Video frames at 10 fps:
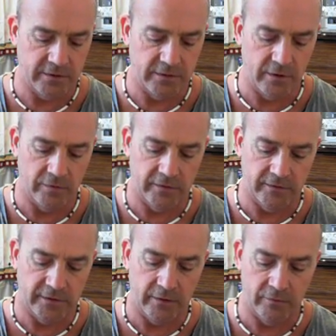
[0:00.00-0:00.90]
You know
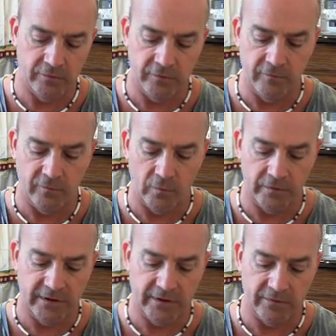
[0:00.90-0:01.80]
that on June
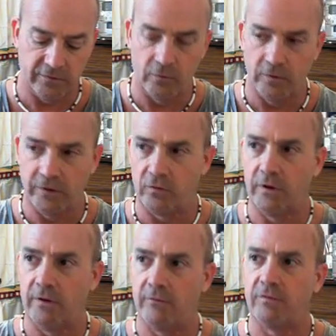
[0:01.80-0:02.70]
14th,
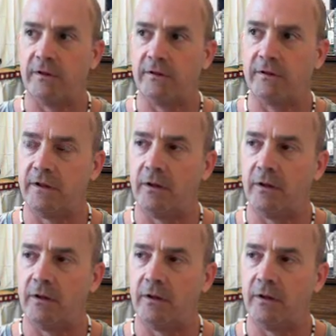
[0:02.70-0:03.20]
2012, that